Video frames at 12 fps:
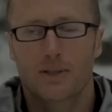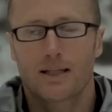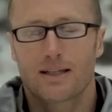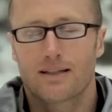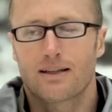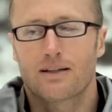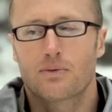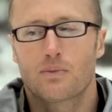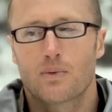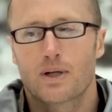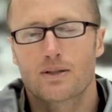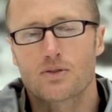okay,
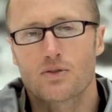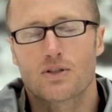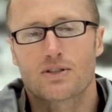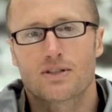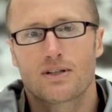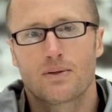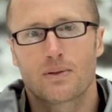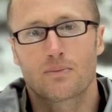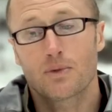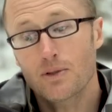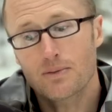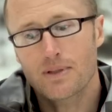like where is this
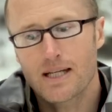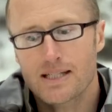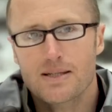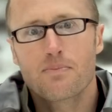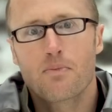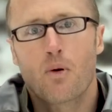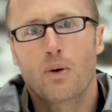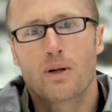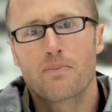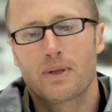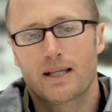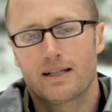going? Well, it's
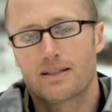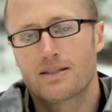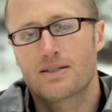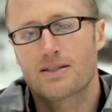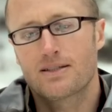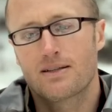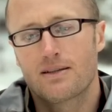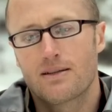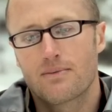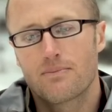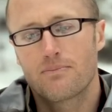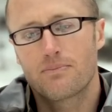important because
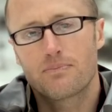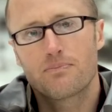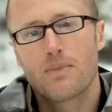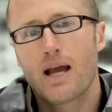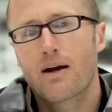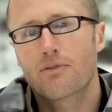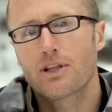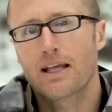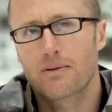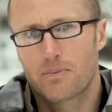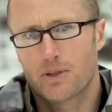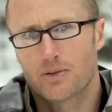
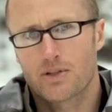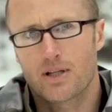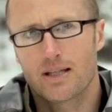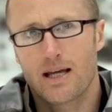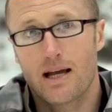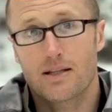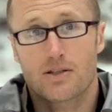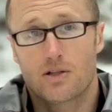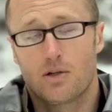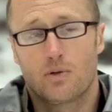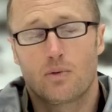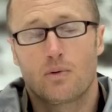everything builds on that.
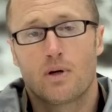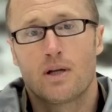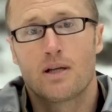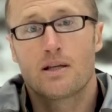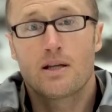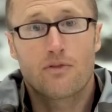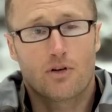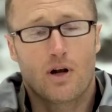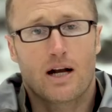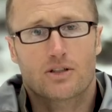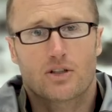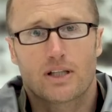So if you're
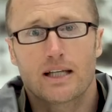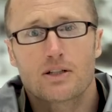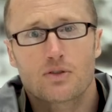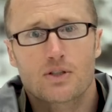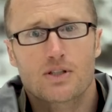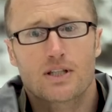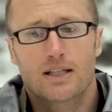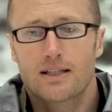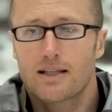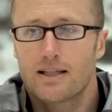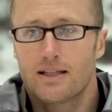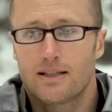actually
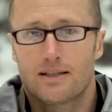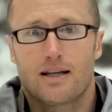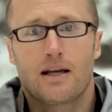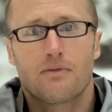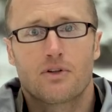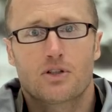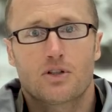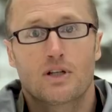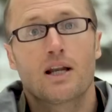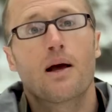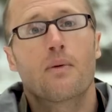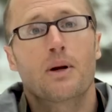interested in night
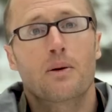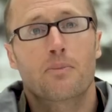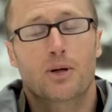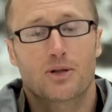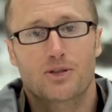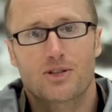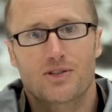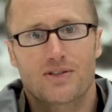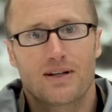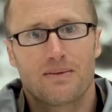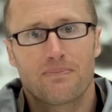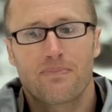vision and want to purchase
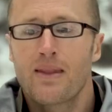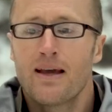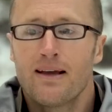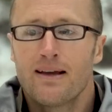some,